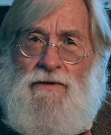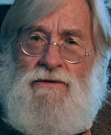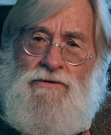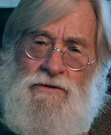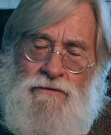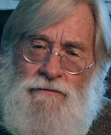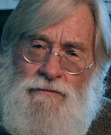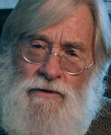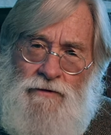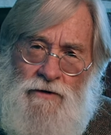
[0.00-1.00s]
is to,
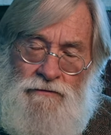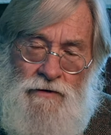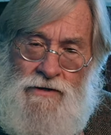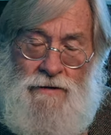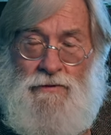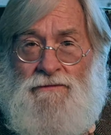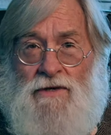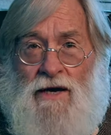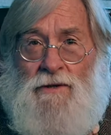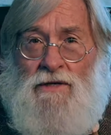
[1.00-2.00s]
if you, for example, I've
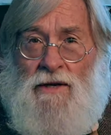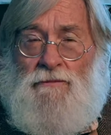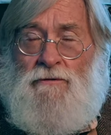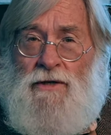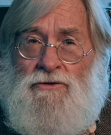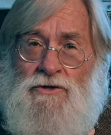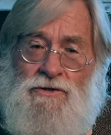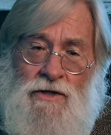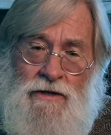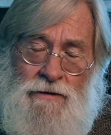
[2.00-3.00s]
copied a number of pictures